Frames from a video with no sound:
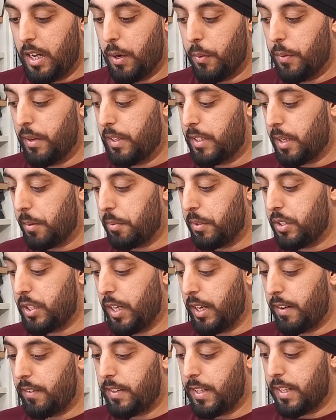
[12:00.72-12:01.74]
I will double
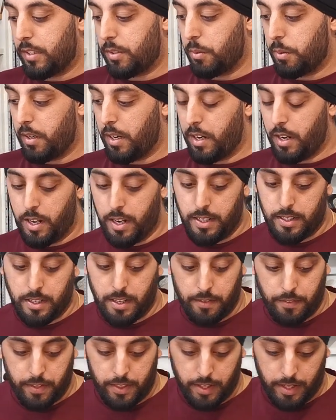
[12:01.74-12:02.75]
check if that's all aligned
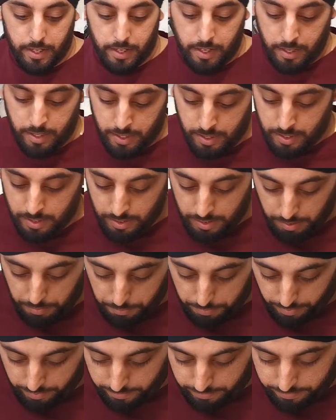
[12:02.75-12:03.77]
and everything,
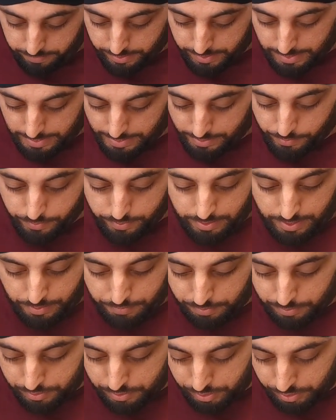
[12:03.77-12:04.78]
but for now that
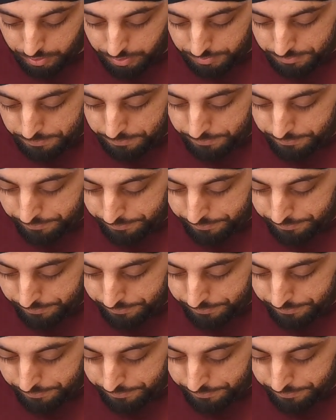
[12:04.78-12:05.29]
will do.